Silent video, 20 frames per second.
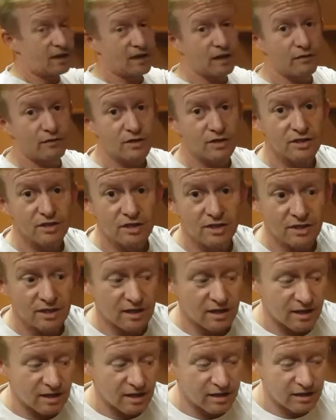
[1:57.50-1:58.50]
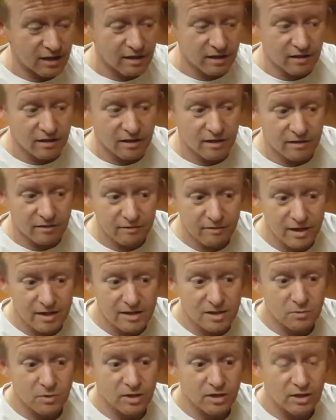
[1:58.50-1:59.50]
if you see another
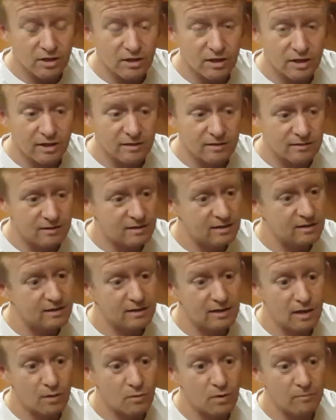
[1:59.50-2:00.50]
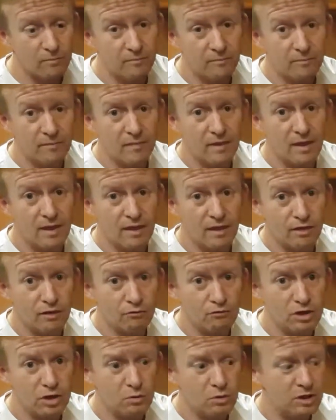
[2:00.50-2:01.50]
fancy one you like, that one,
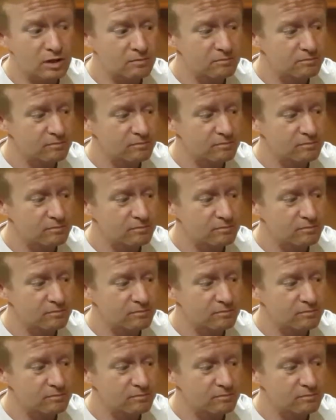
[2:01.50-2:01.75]
£3.